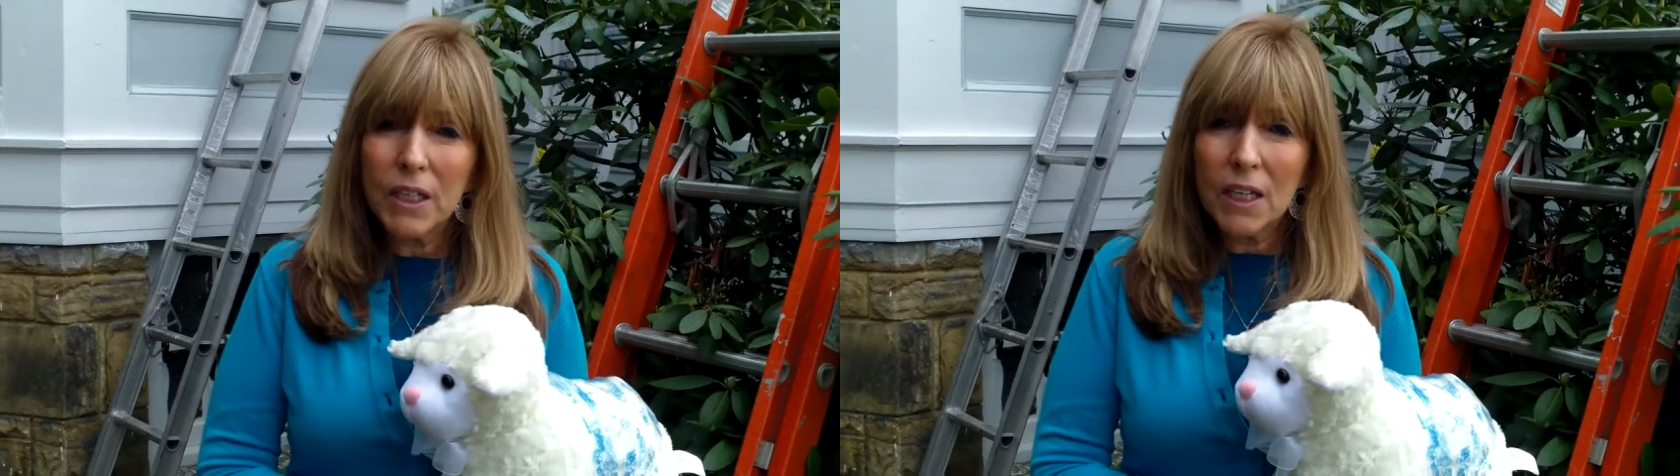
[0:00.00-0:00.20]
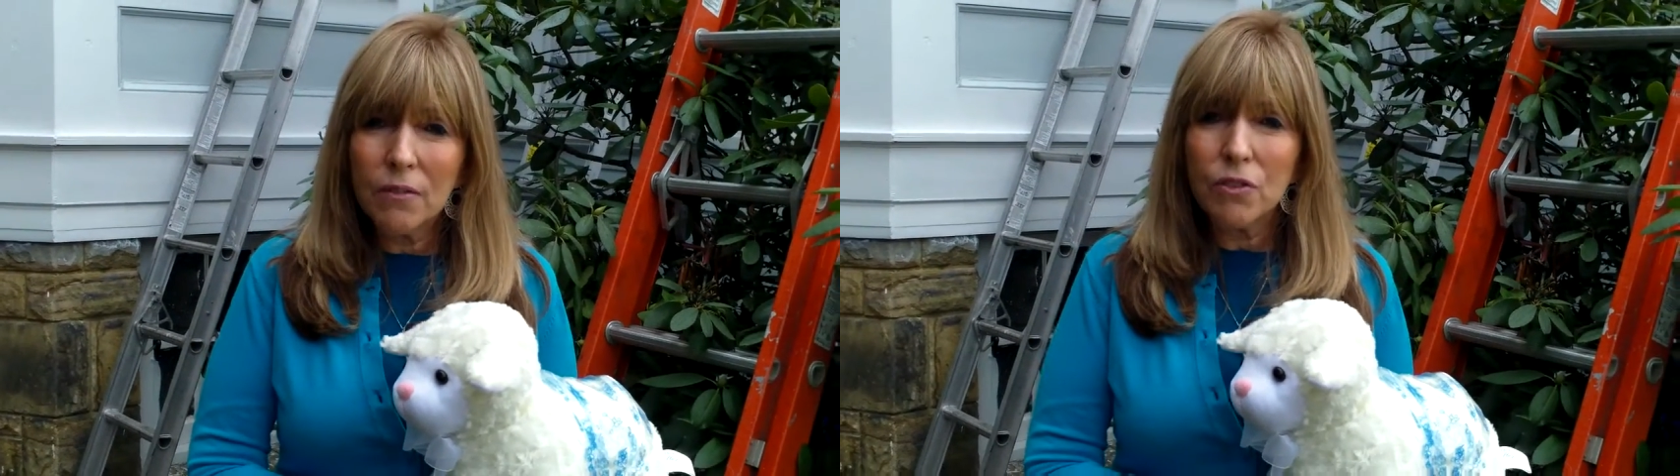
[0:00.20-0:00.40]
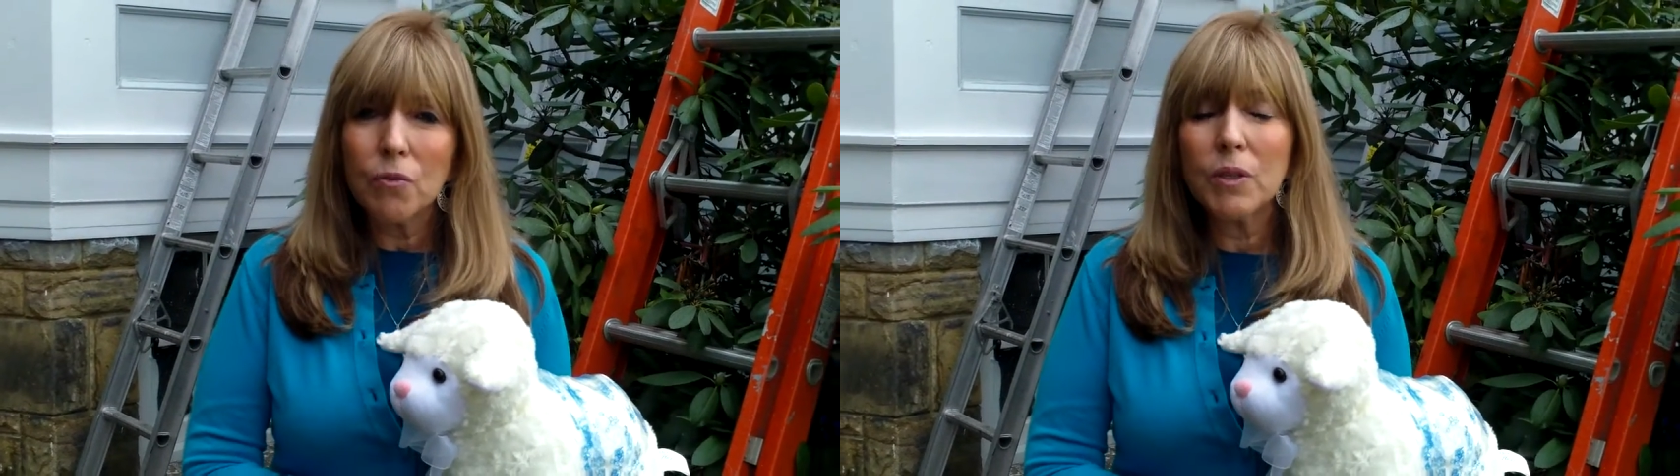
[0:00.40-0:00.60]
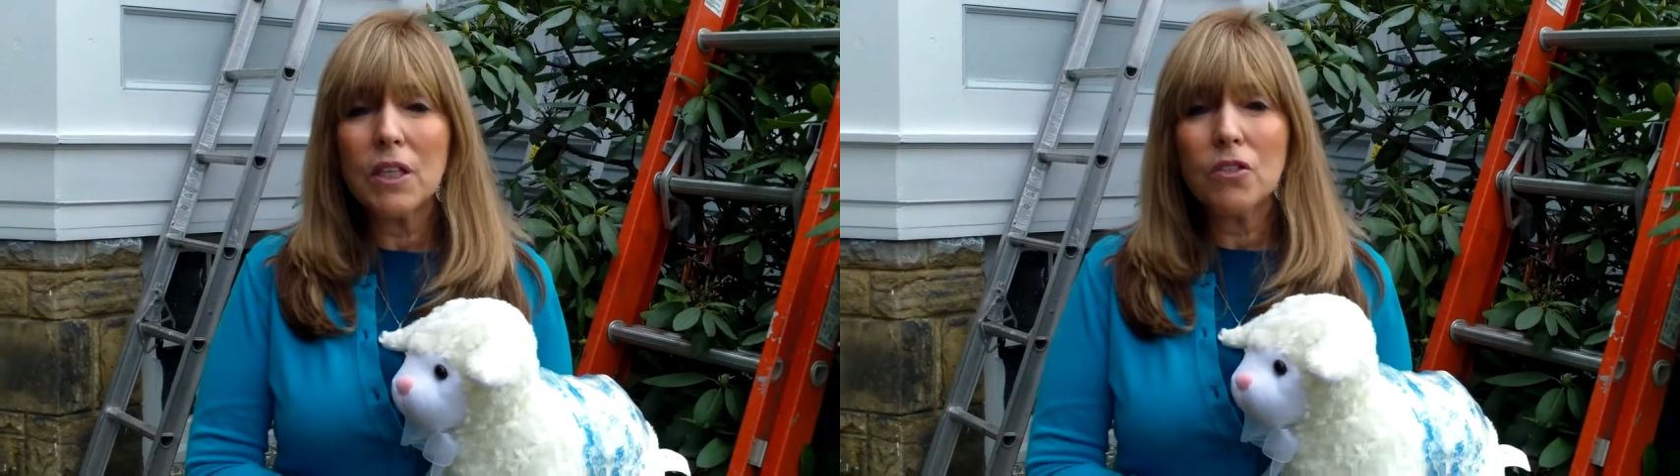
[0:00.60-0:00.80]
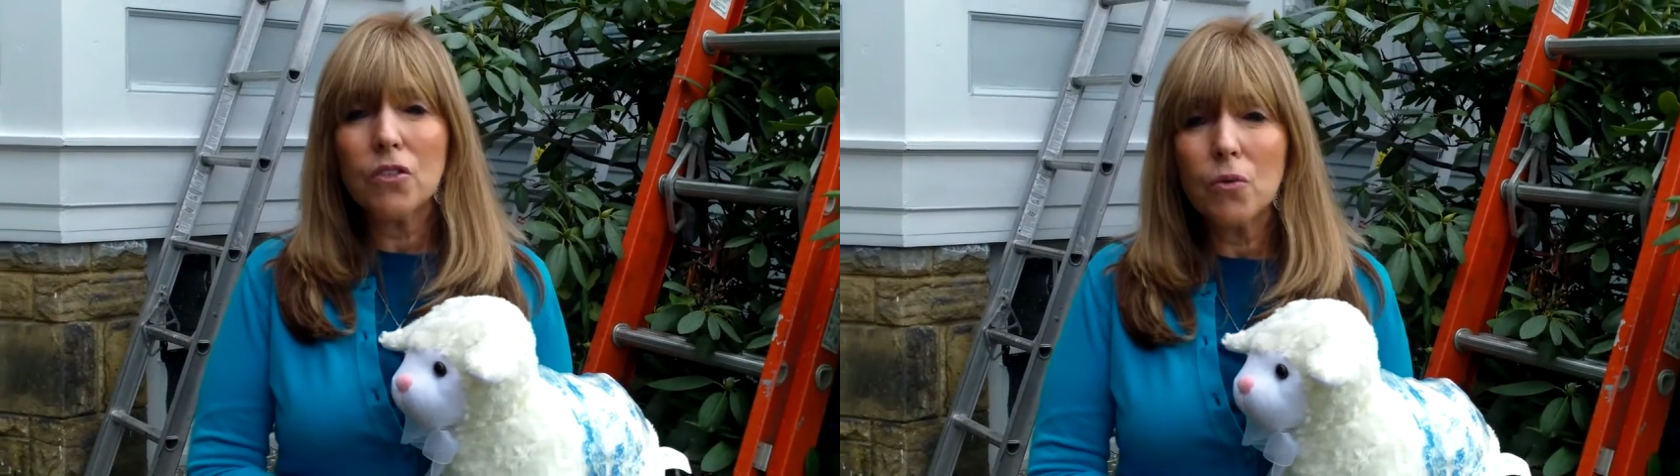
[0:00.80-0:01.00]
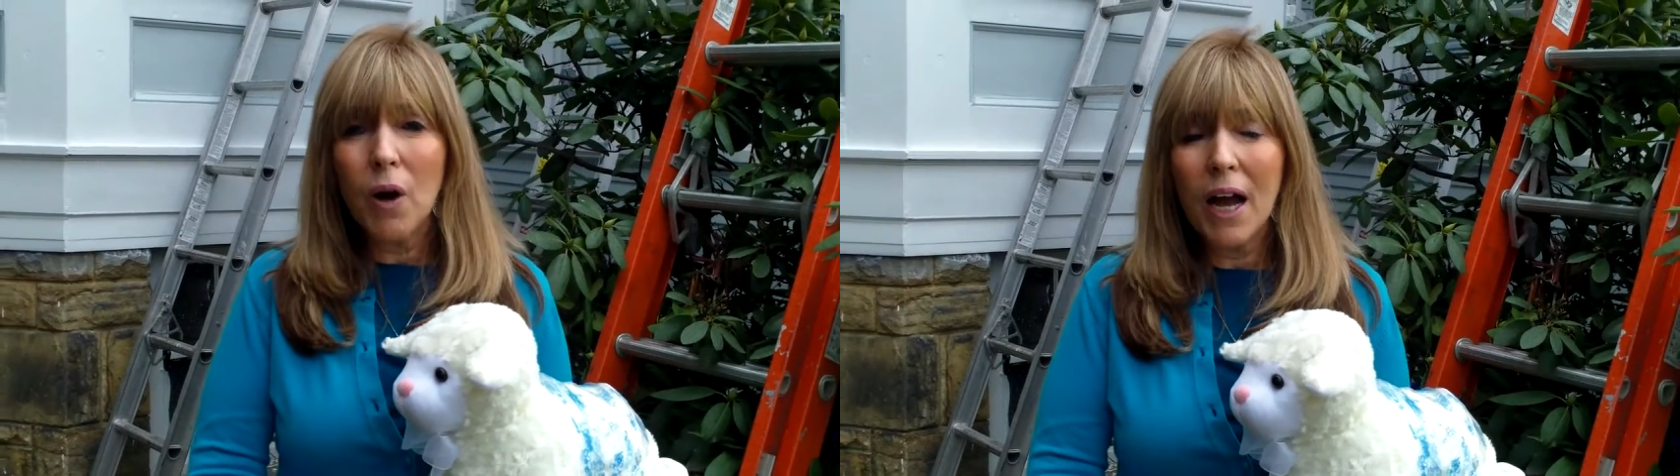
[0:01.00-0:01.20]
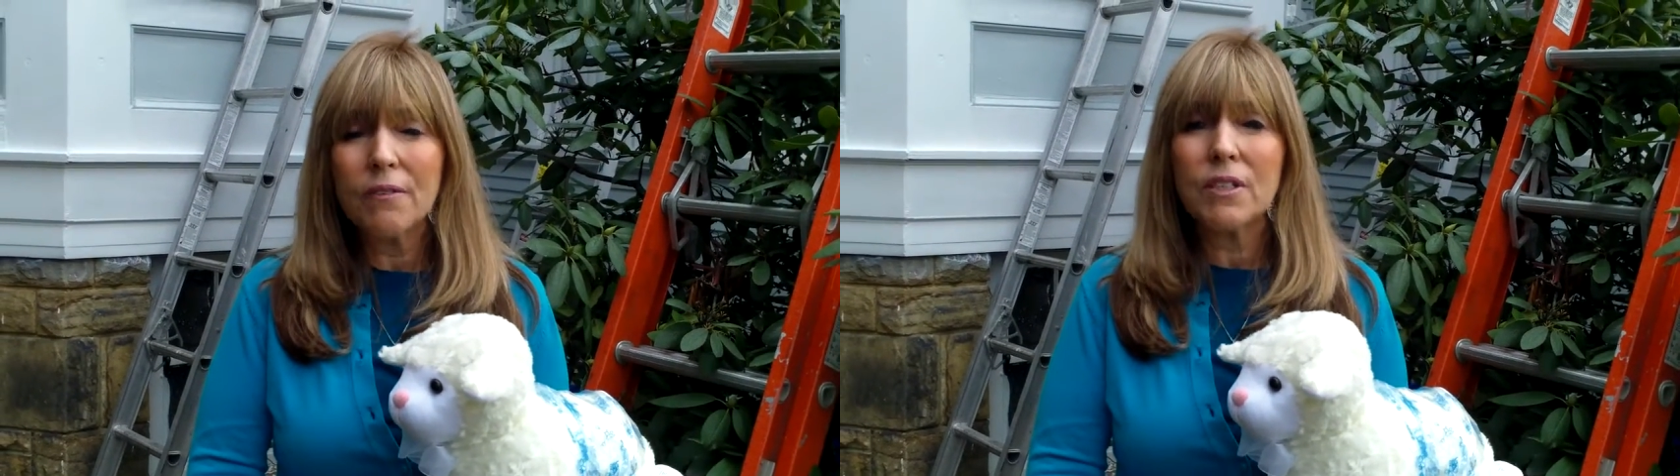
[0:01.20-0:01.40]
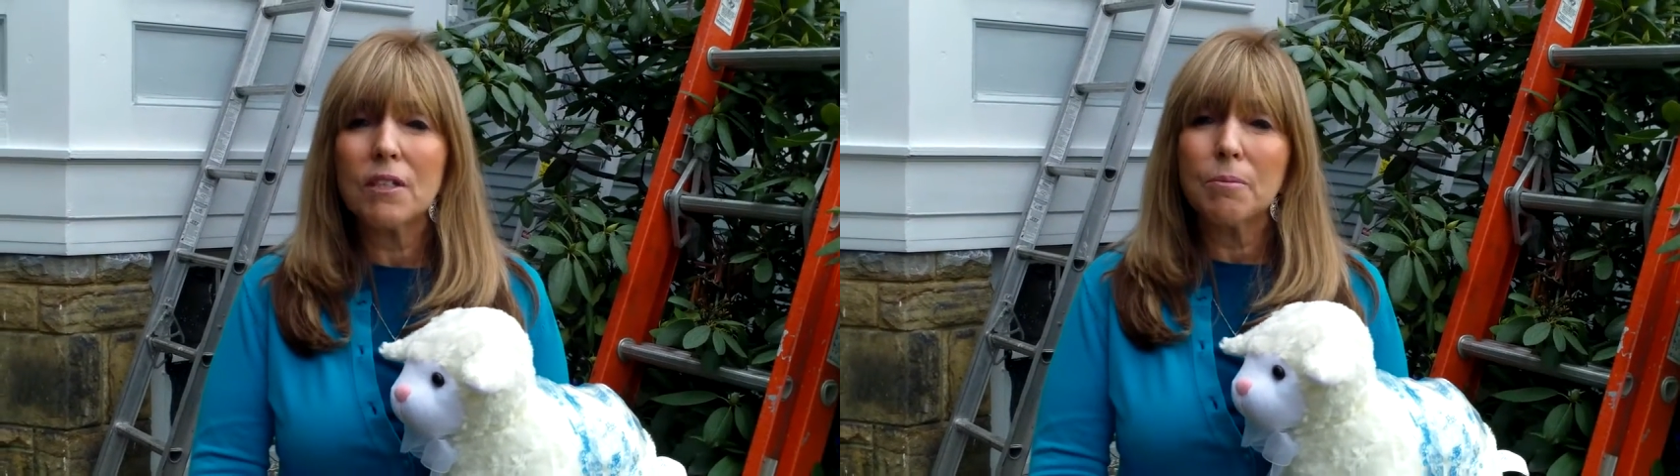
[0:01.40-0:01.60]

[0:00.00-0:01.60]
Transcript: leaves with his 2 wives,